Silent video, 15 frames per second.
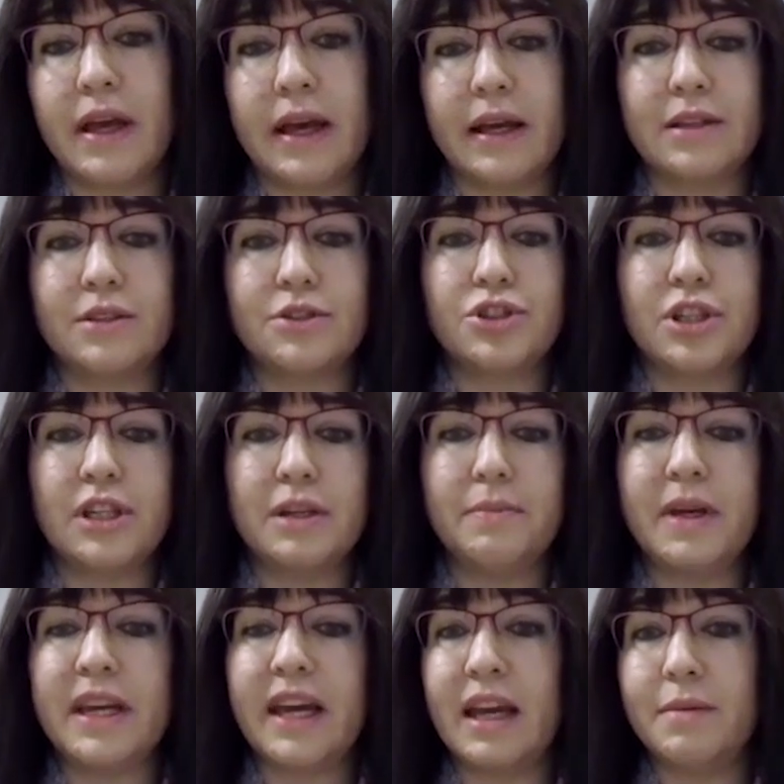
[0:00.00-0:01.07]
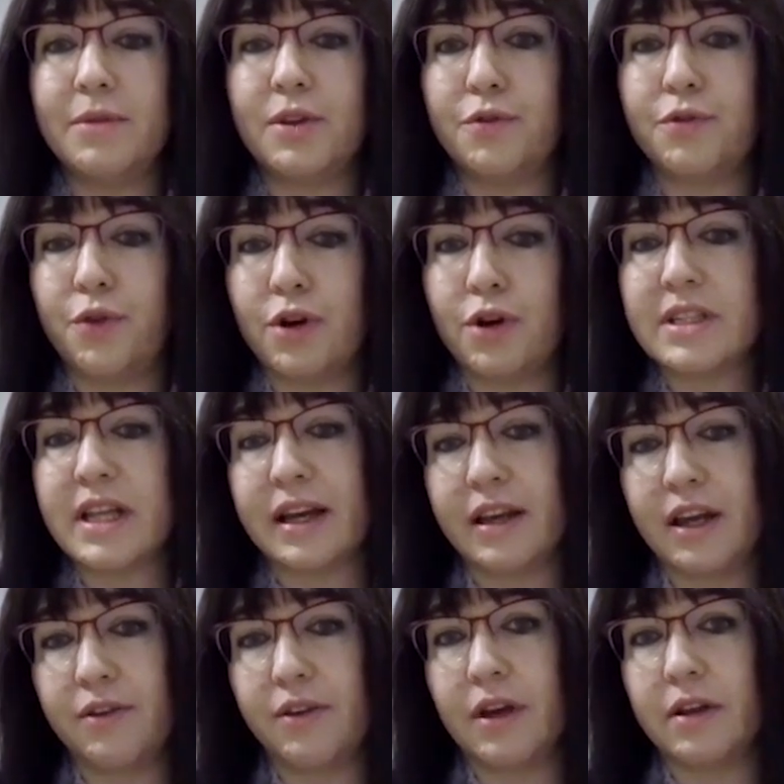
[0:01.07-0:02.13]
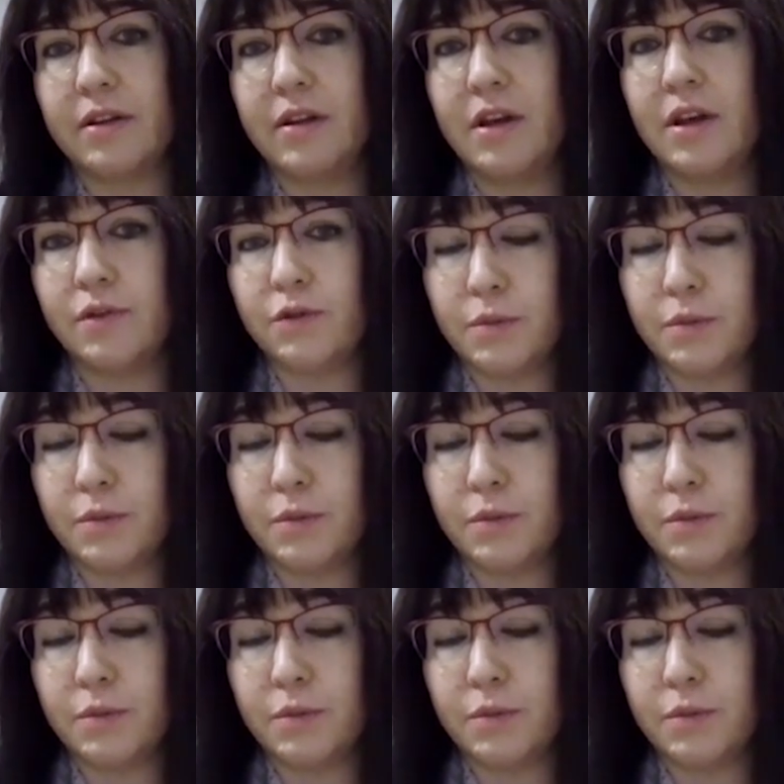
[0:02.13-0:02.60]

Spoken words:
and she became the first Hungarian